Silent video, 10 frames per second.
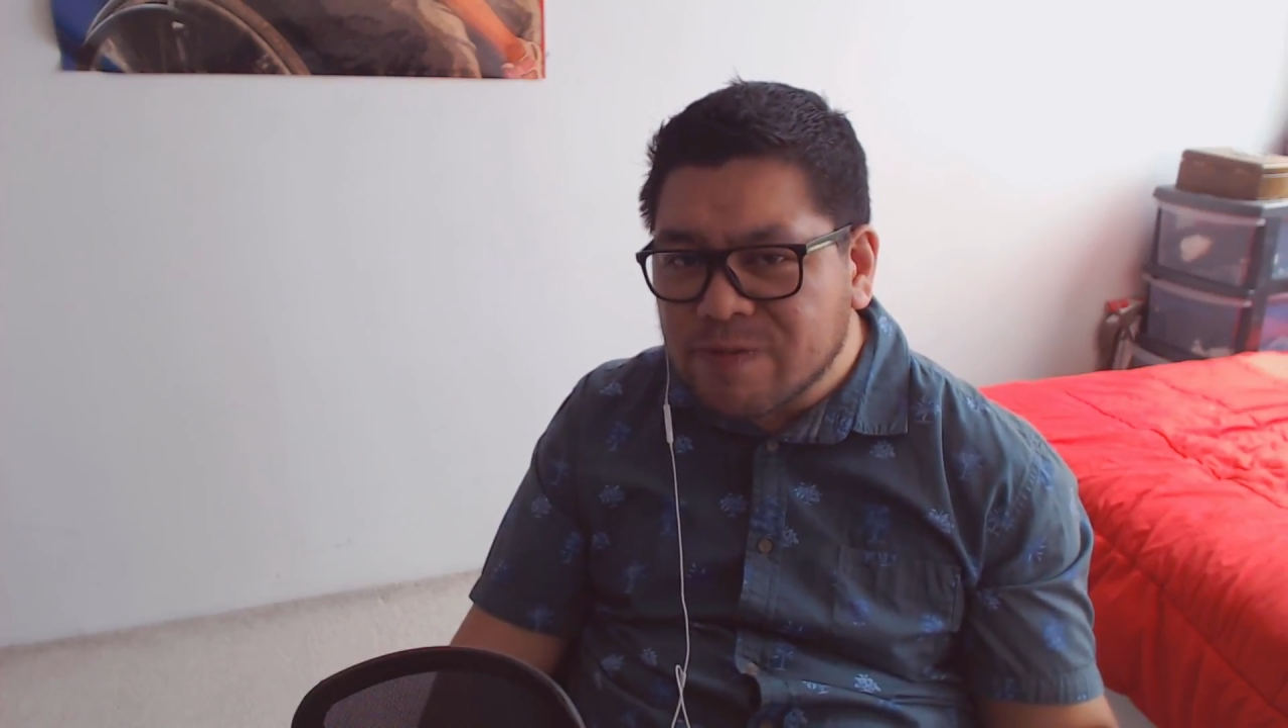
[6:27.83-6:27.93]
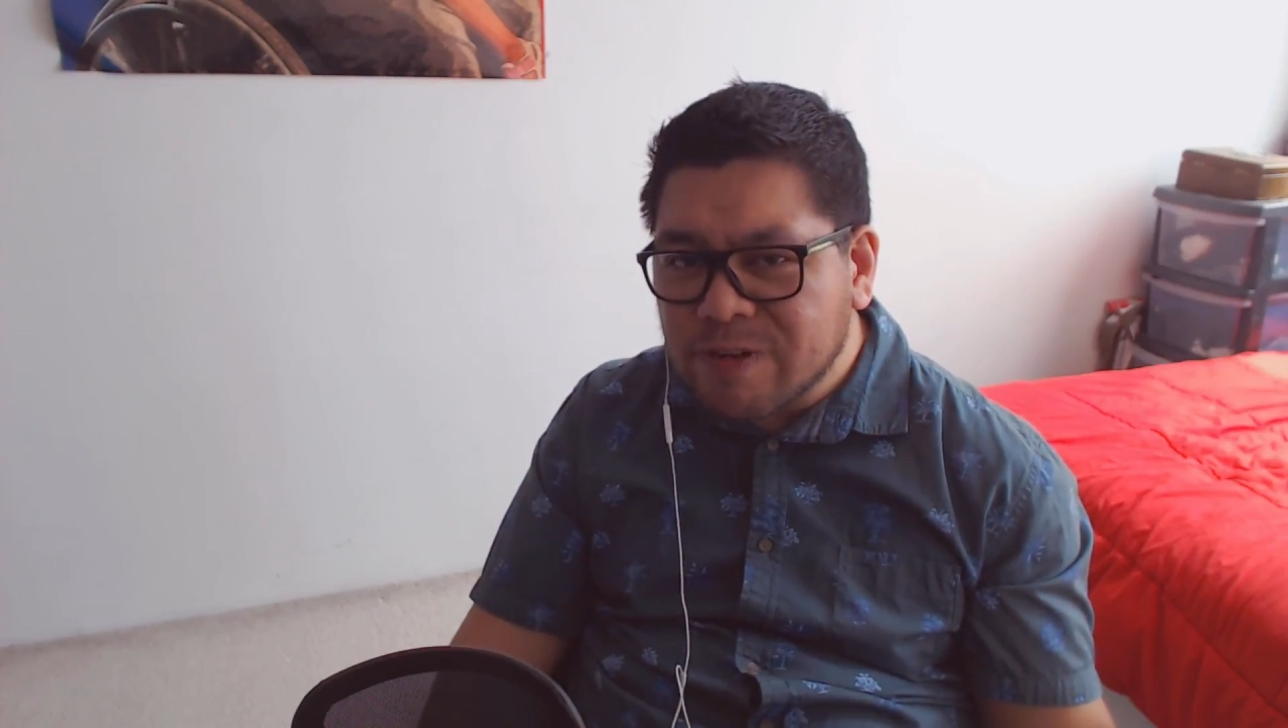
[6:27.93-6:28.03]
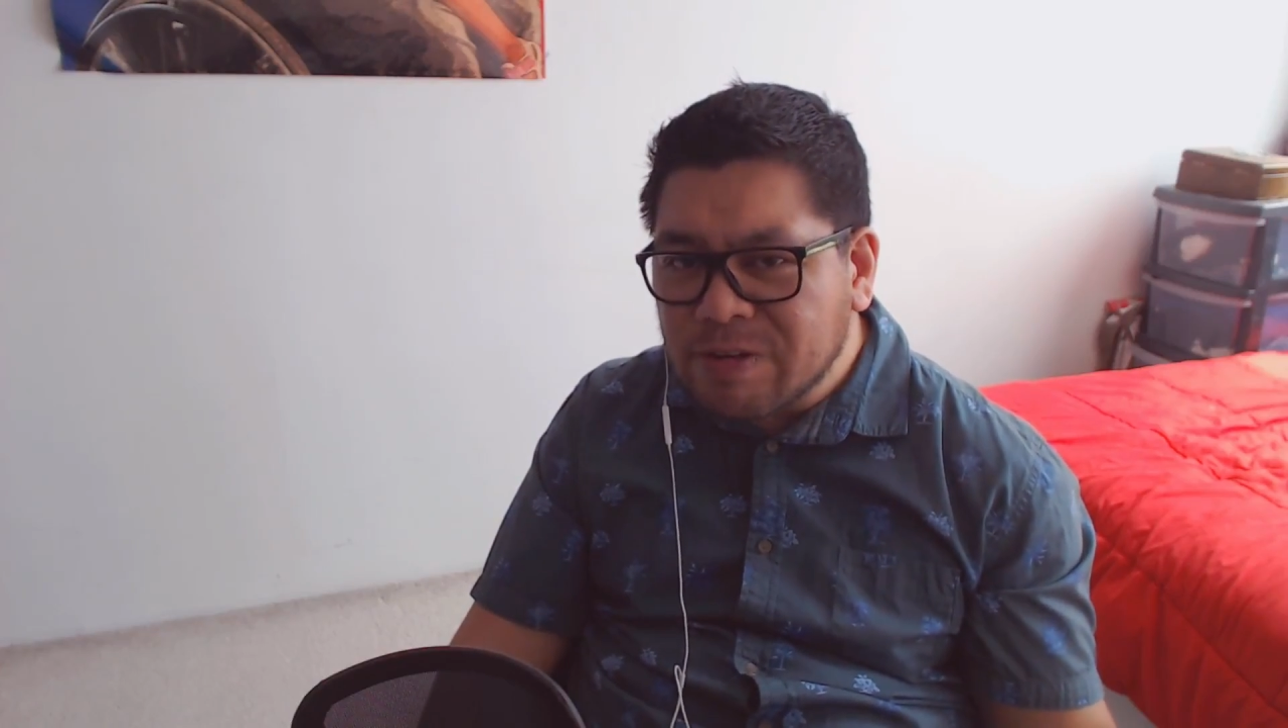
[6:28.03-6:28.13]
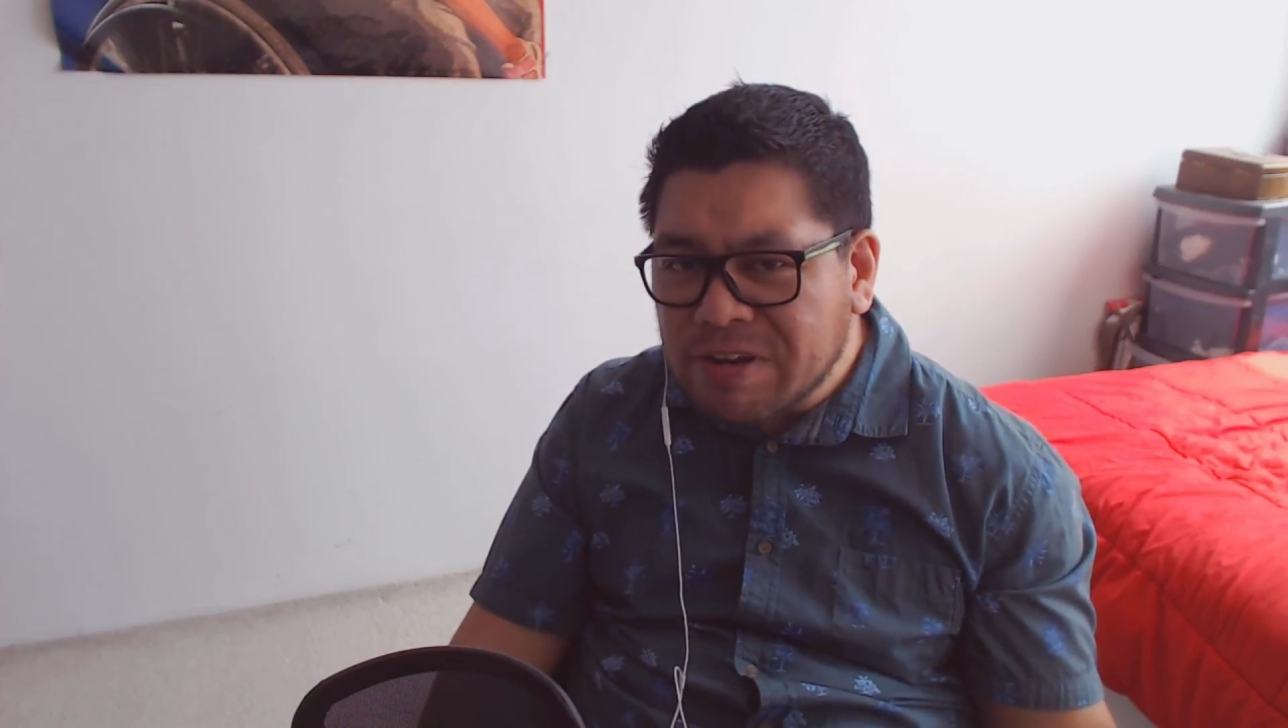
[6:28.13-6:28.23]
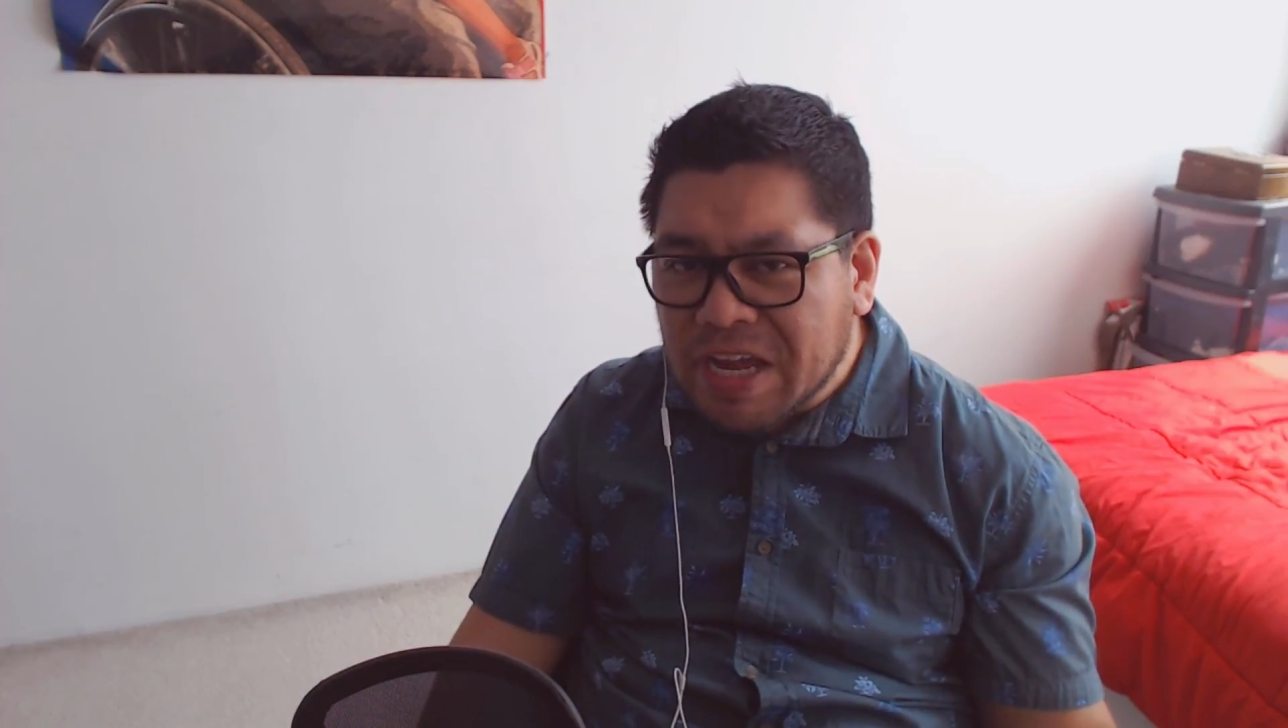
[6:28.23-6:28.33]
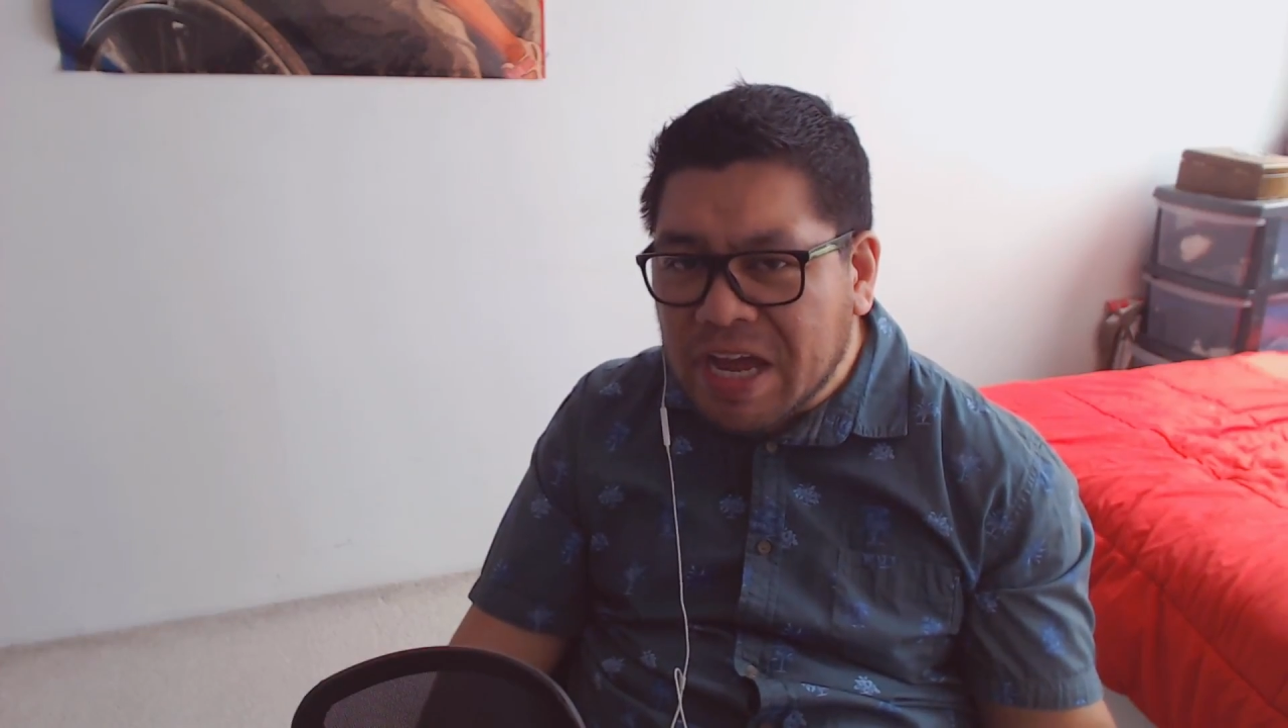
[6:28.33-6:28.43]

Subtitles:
a very